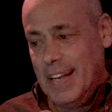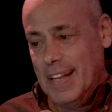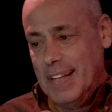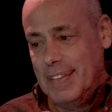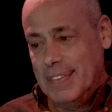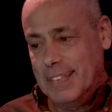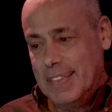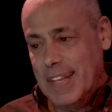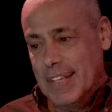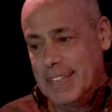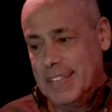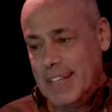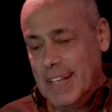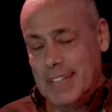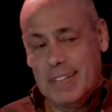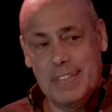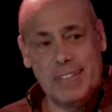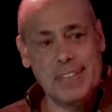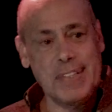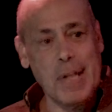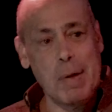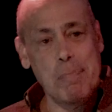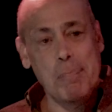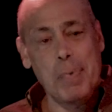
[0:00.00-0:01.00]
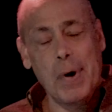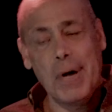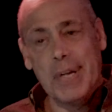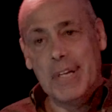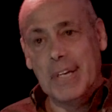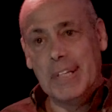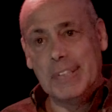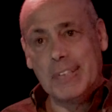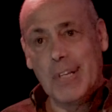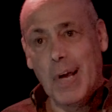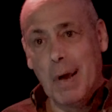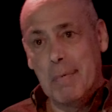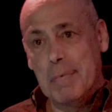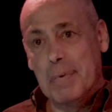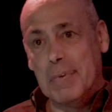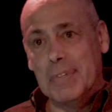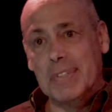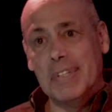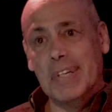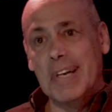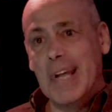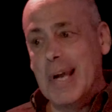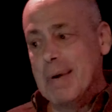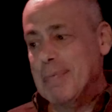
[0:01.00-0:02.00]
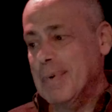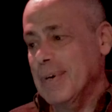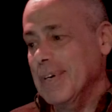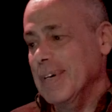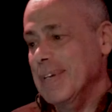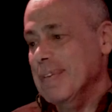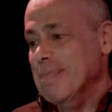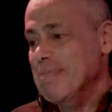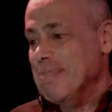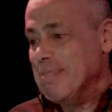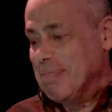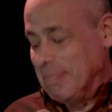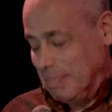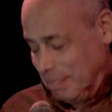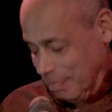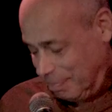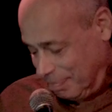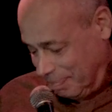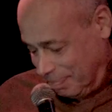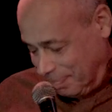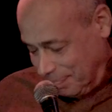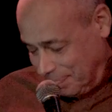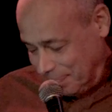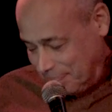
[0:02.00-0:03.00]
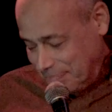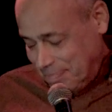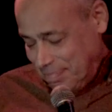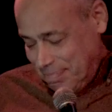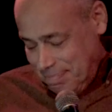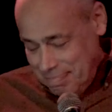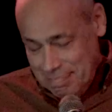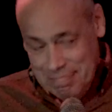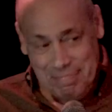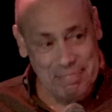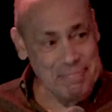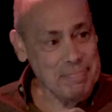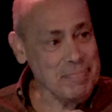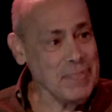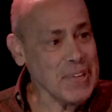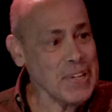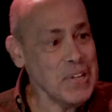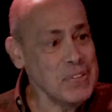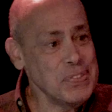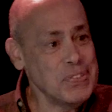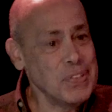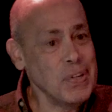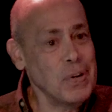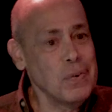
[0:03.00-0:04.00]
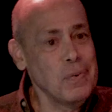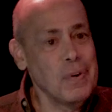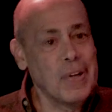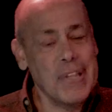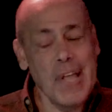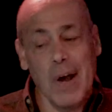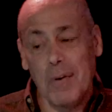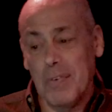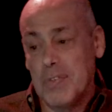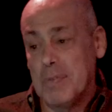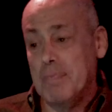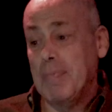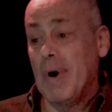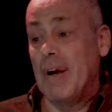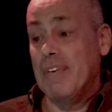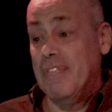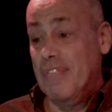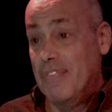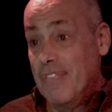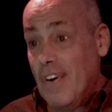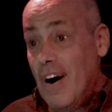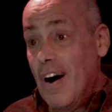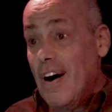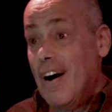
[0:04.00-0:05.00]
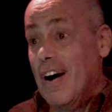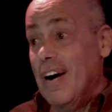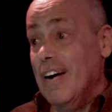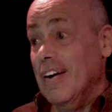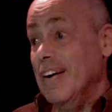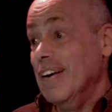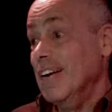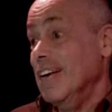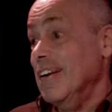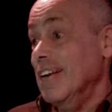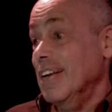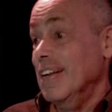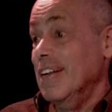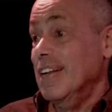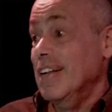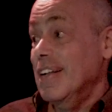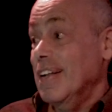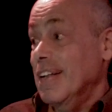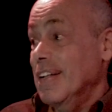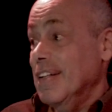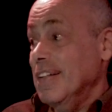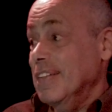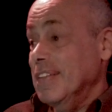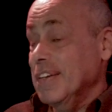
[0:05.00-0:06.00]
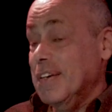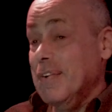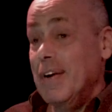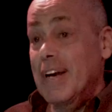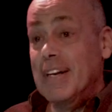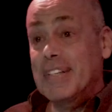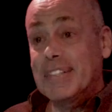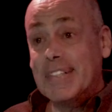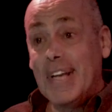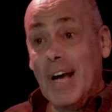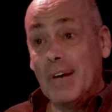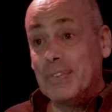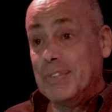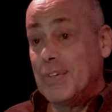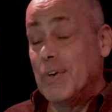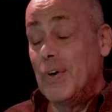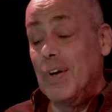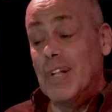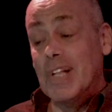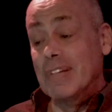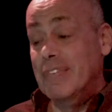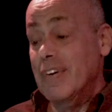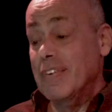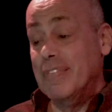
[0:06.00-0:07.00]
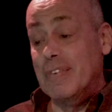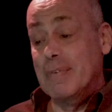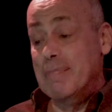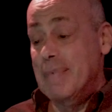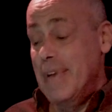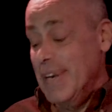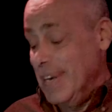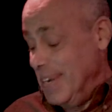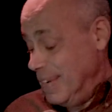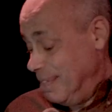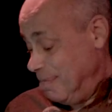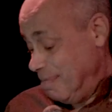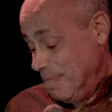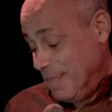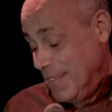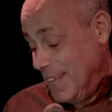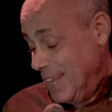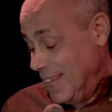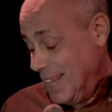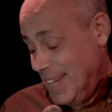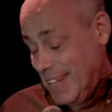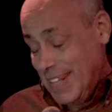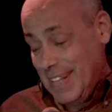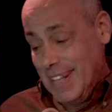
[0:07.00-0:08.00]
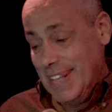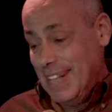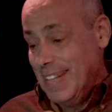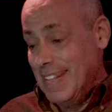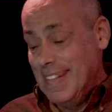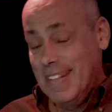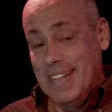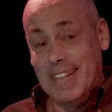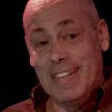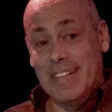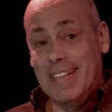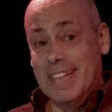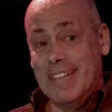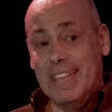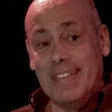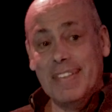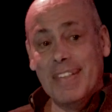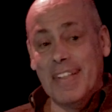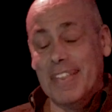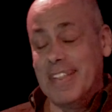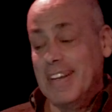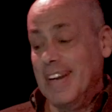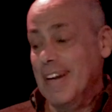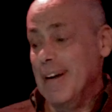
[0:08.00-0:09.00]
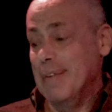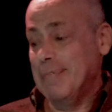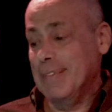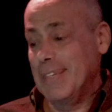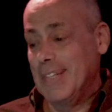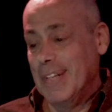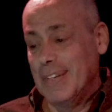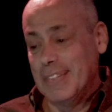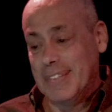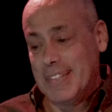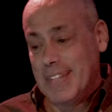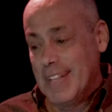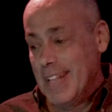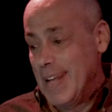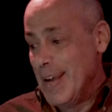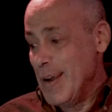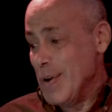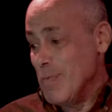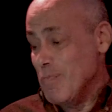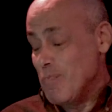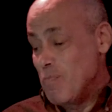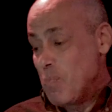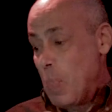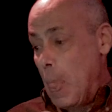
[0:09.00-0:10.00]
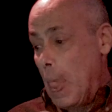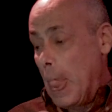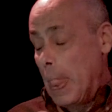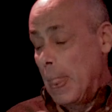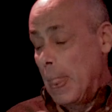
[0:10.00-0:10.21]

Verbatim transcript: uh, they said, stop by anytime you're in the neighborhood. So uh, that was by far uh, the greatest house call I've ever made. Nothing comes close to that.